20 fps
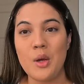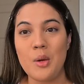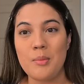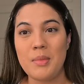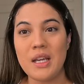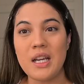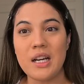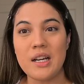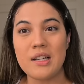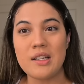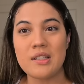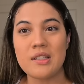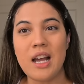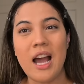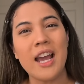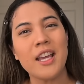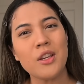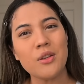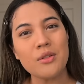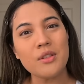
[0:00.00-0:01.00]
because
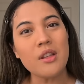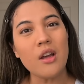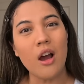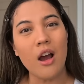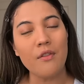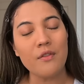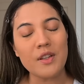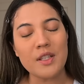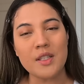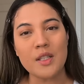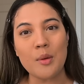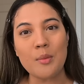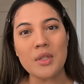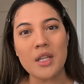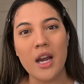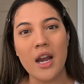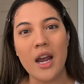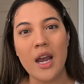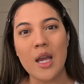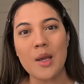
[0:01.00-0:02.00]
I use the office
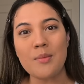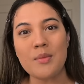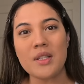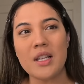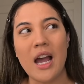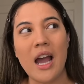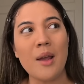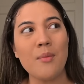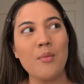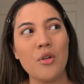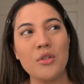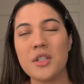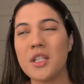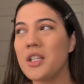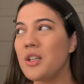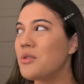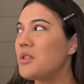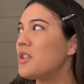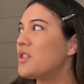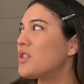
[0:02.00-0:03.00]
sometimes. I mostly
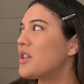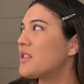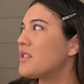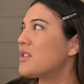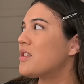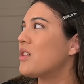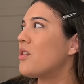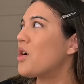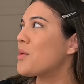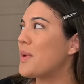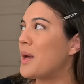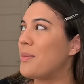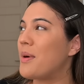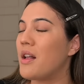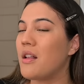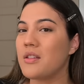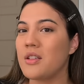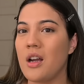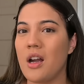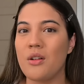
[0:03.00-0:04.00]
use it just to go on my
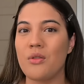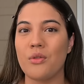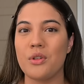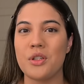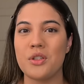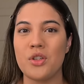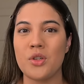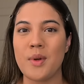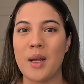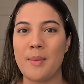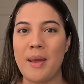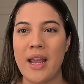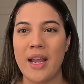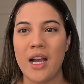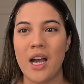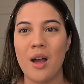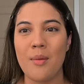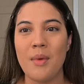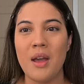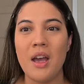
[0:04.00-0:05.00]
Peloton or to do my
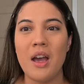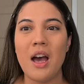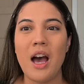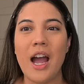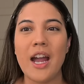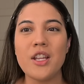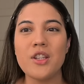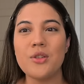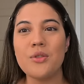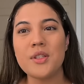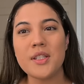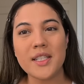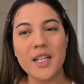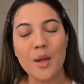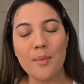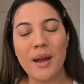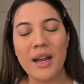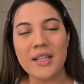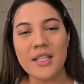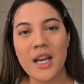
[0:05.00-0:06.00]
makeup. I do sit at
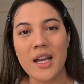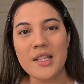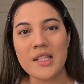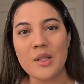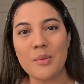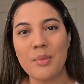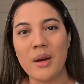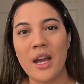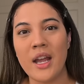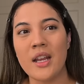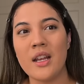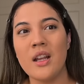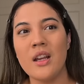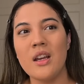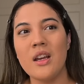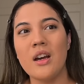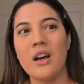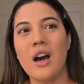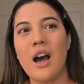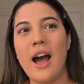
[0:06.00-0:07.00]
my desk, but
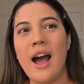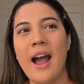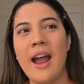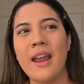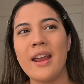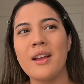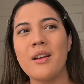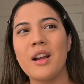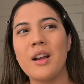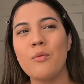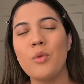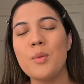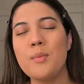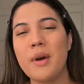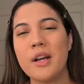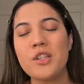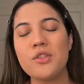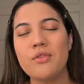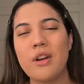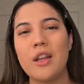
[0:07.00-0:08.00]
I would
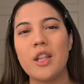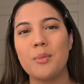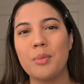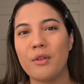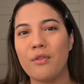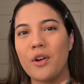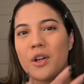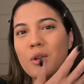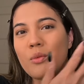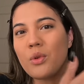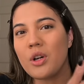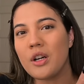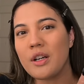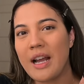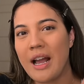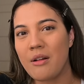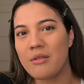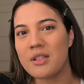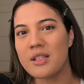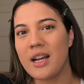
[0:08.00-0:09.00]
much rather prefer to work
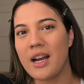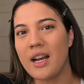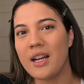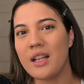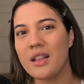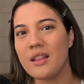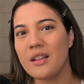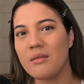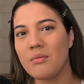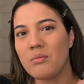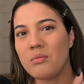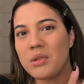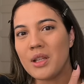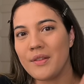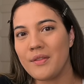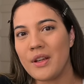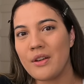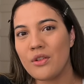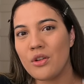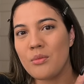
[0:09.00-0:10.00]
outside in the
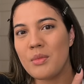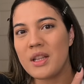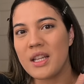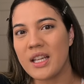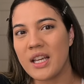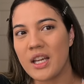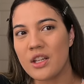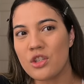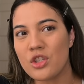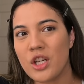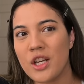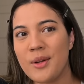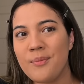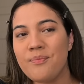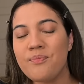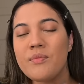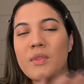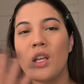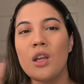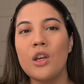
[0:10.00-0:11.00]
living room in the
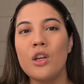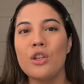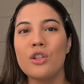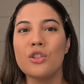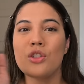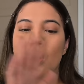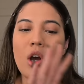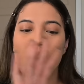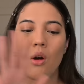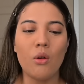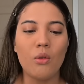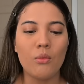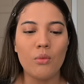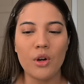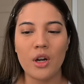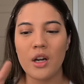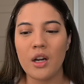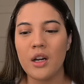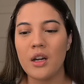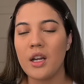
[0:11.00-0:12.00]
kitchen. So
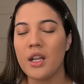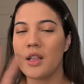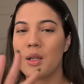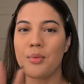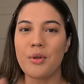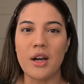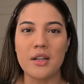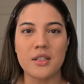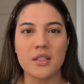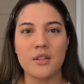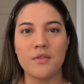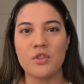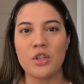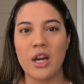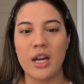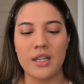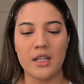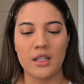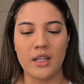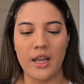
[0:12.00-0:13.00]
we're in the process of
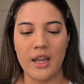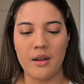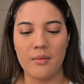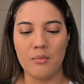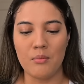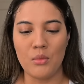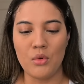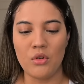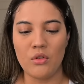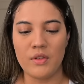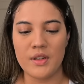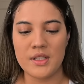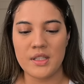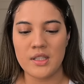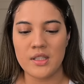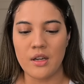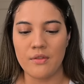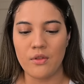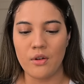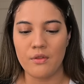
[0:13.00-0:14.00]
trying to like move his
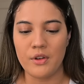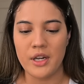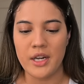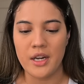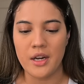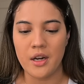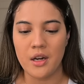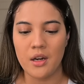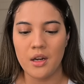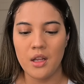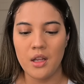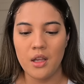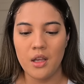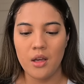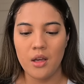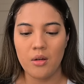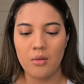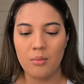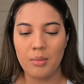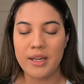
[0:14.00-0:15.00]
stuff over here.
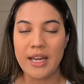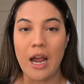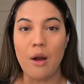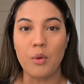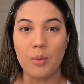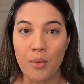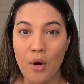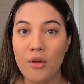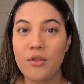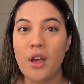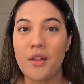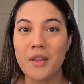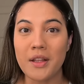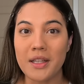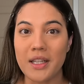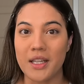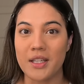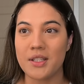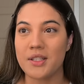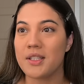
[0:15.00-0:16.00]
But yeah, we're both on the
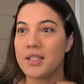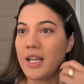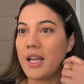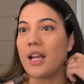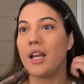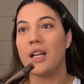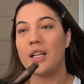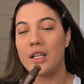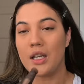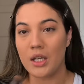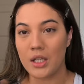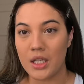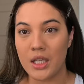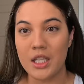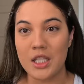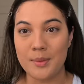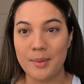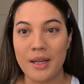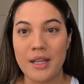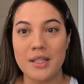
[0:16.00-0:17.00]
lease and he
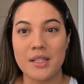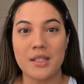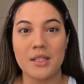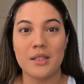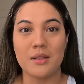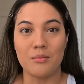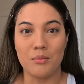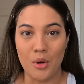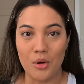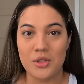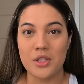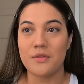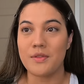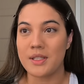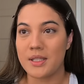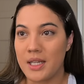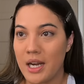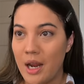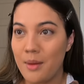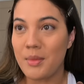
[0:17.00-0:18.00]
spends most of
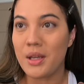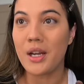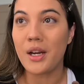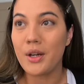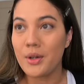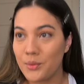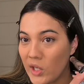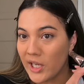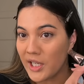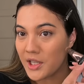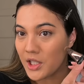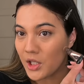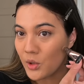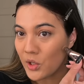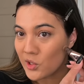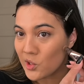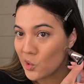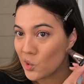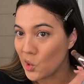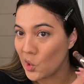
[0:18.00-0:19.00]
his time here. I get that
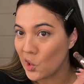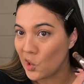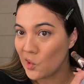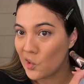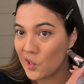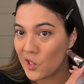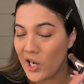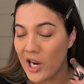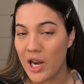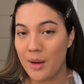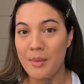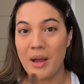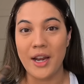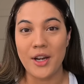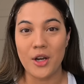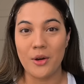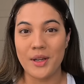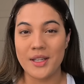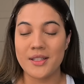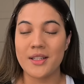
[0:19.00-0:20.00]
question all the time. I
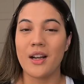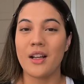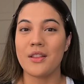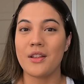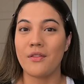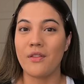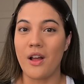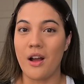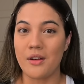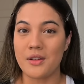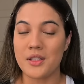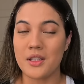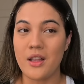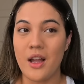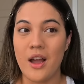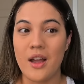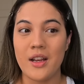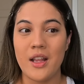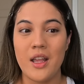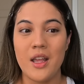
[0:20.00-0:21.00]
know he's not in the vlogs a
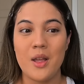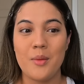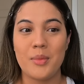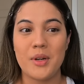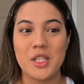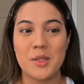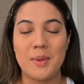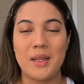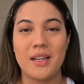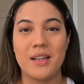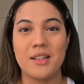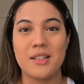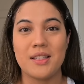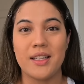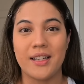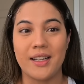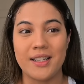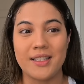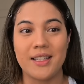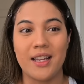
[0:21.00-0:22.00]
lot, but it's because,
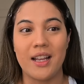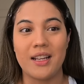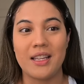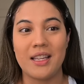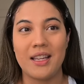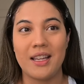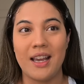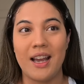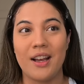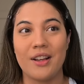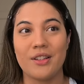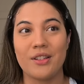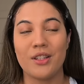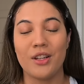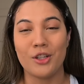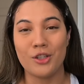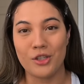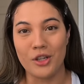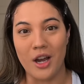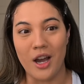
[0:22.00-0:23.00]
like I said, he has
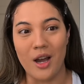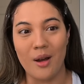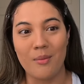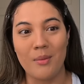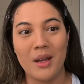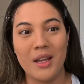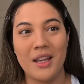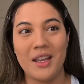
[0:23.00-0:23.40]
a job.